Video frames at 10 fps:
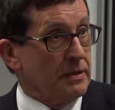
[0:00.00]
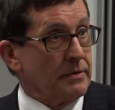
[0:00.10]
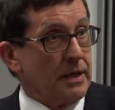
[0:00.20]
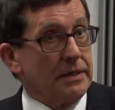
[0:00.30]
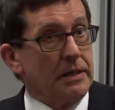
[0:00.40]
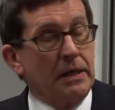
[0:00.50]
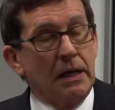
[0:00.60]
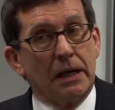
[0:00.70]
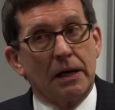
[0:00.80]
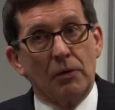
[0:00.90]

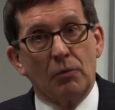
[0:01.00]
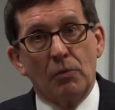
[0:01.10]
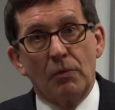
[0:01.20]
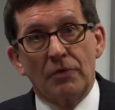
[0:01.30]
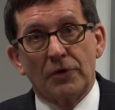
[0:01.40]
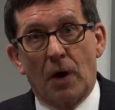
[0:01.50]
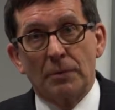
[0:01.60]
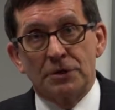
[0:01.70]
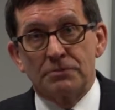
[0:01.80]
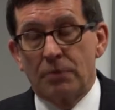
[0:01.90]
Right? The
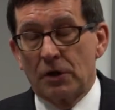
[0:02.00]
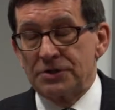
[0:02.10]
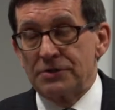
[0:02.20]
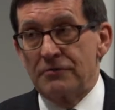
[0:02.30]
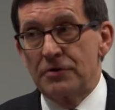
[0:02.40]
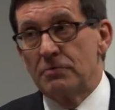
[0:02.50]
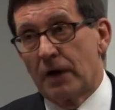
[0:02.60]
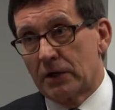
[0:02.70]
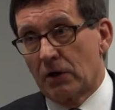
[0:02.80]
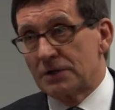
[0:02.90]
Competition Policy Review,
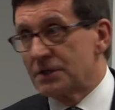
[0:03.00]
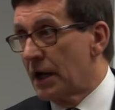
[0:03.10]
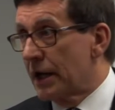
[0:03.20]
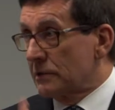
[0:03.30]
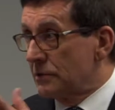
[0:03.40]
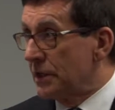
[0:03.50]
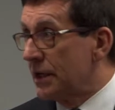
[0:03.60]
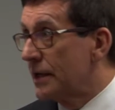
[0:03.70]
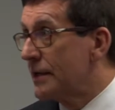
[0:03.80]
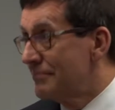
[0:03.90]
my colleagues and I,
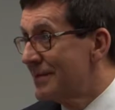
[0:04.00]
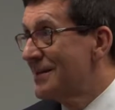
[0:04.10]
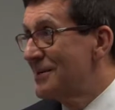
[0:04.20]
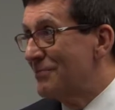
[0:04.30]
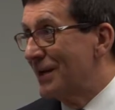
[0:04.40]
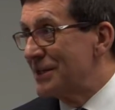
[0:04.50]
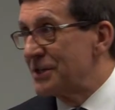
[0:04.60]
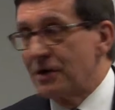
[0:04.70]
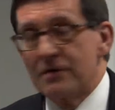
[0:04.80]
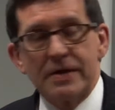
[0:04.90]
including
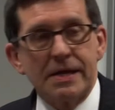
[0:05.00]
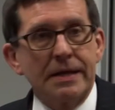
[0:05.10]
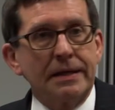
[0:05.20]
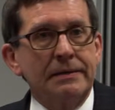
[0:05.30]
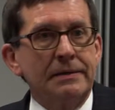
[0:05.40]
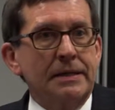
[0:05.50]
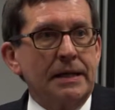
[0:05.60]
Melissa over here,